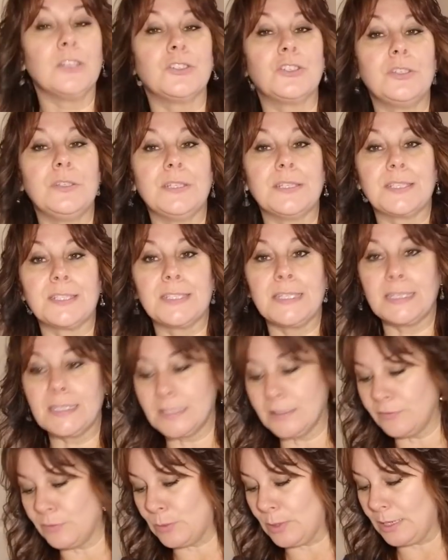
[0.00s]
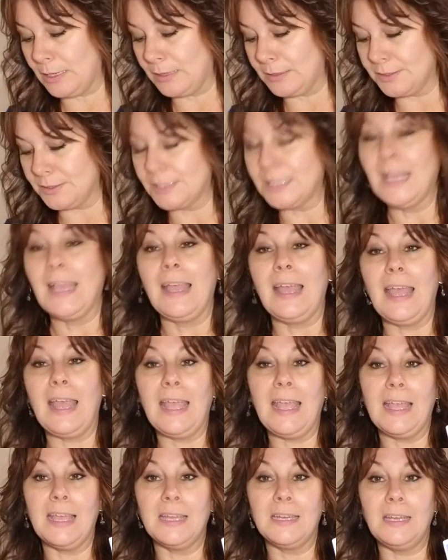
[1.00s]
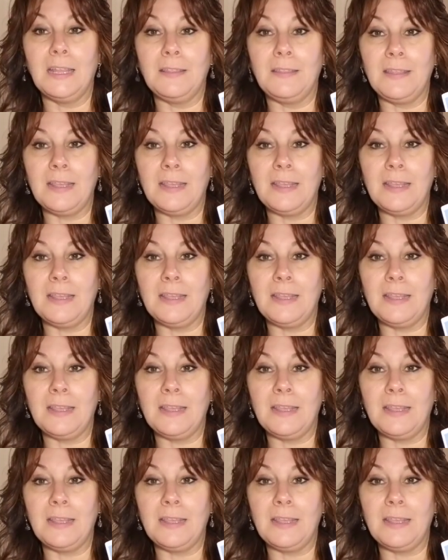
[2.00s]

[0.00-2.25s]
To the Six of Wands and